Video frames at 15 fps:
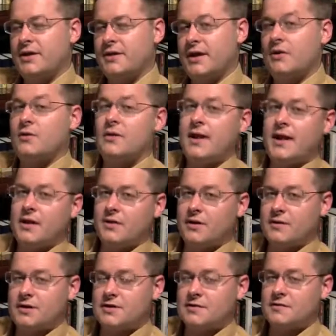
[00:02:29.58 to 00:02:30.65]
can narrow down
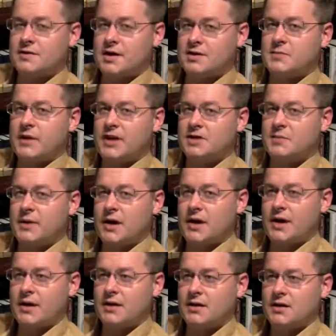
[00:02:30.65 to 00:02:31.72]
our list of suspects
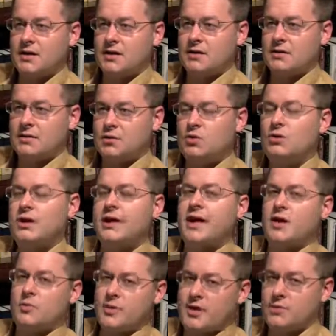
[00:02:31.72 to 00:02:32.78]
by ruling
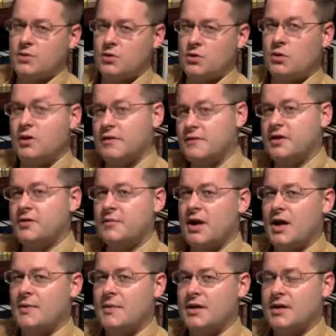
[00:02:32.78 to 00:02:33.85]
out people who would have killed
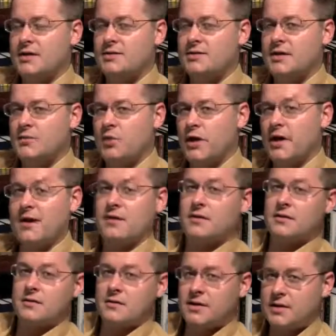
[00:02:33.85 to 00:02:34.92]
Muhammad in some way
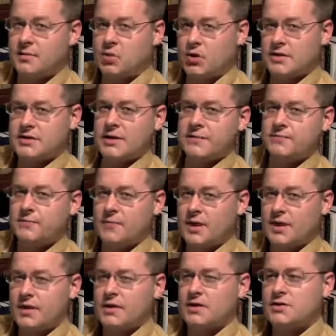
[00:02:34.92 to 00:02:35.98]
other than poisoning.
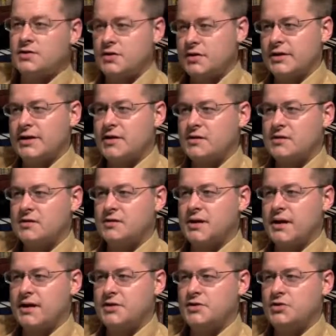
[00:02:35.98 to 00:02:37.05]
Certain killers
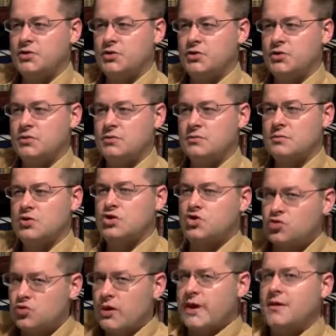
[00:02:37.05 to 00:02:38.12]
like to
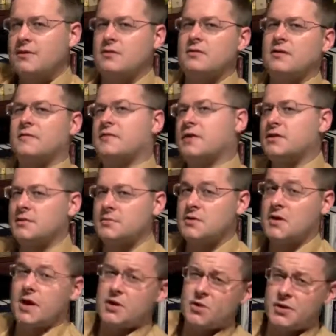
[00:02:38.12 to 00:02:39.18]
strangle their victims.
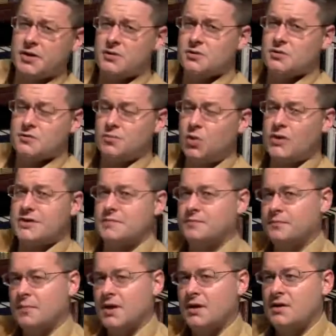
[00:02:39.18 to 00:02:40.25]
They're not going to use poison.
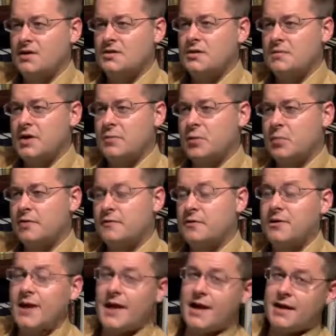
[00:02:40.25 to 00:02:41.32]
Some people
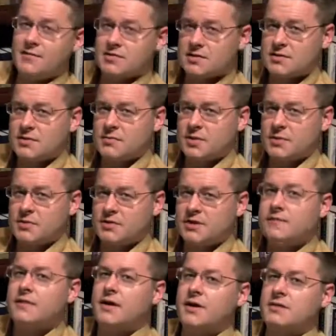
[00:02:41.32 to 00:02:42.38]
prefer knives. Some people
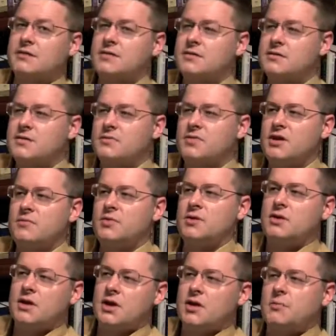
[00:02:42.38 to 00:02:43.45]
set fires. Some
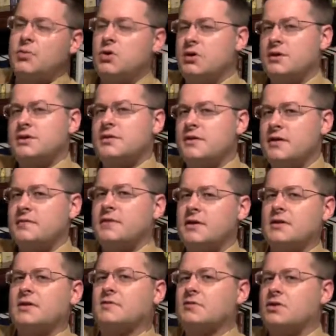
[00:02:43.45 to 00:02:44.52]
people push their
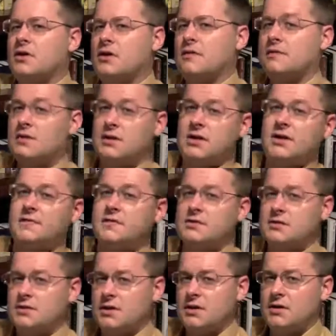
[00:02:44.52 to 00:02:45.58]
victims off
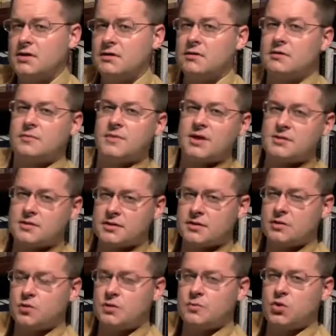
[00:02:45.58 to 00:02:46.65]
cliffs. Colonel
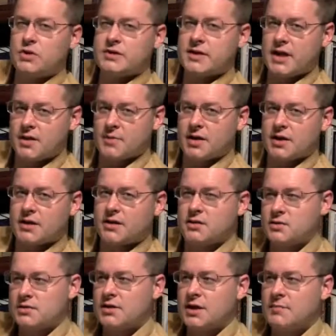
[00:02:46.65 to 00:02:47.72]
Mustard wouldn't poison anybody.
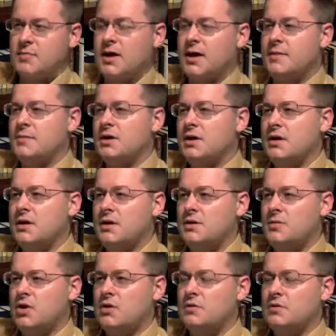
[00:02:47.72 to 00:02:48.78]
He'd use a lead pipe in
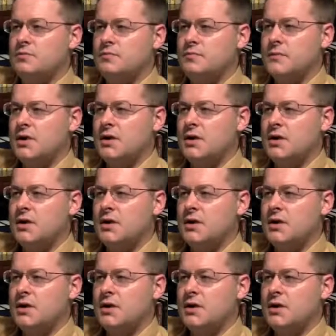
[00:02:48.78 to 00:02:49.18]
the ballroom